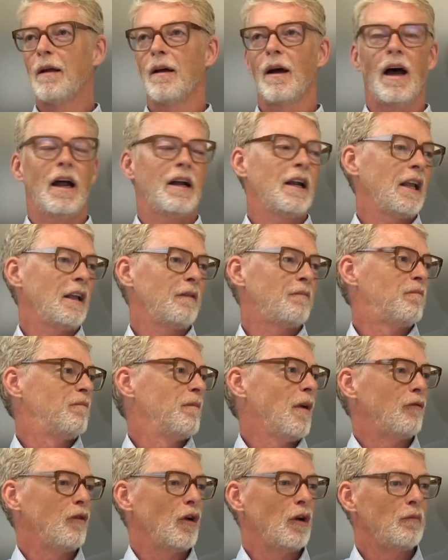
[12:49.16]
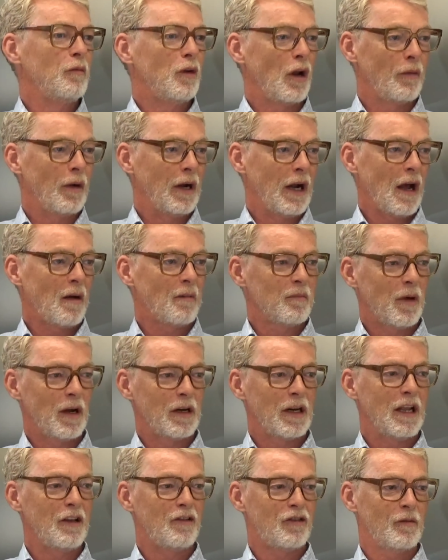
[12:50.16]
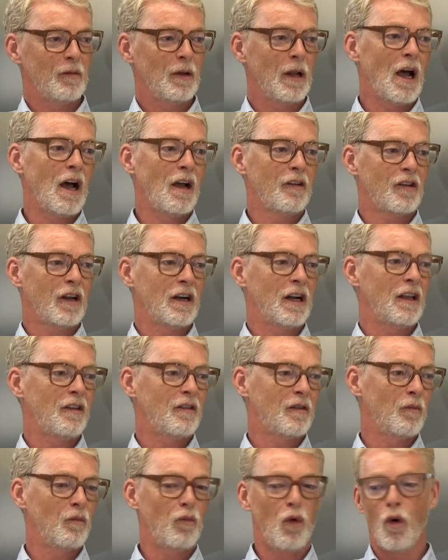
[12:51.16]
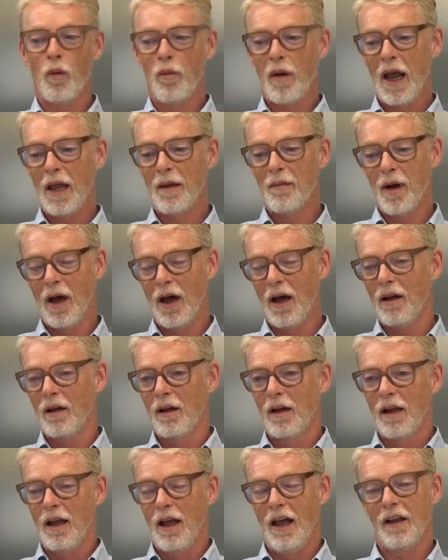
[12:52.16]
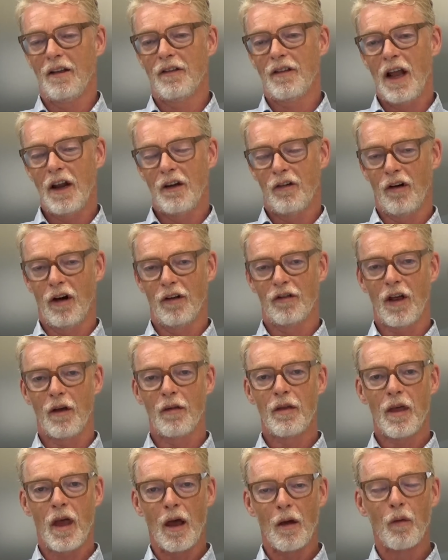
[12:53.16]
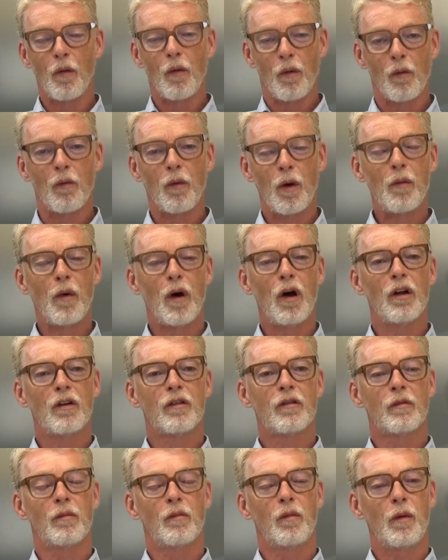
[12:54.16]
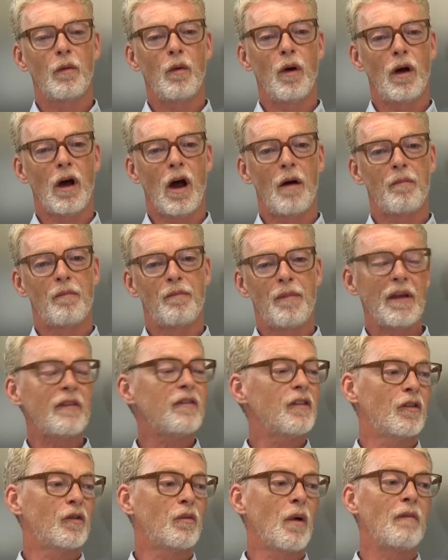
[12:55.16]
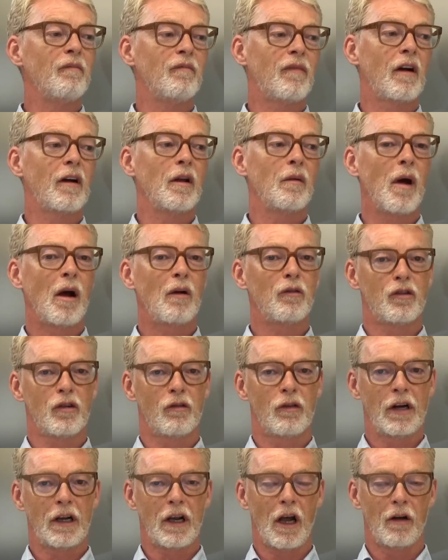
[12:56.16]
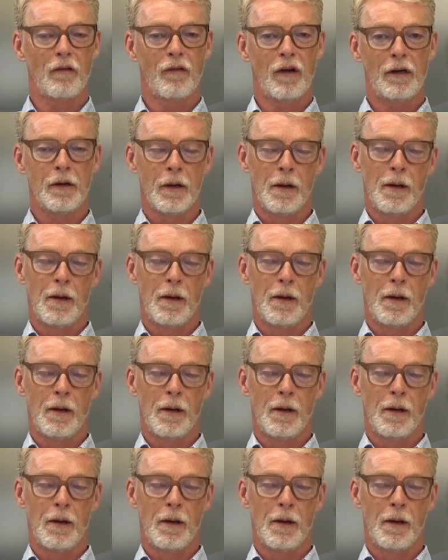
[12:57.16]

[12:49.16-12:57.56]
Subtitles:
I need my room doing up, I need some lights, I need some wallpaper, etc. So we worked, our business went very well during COVID.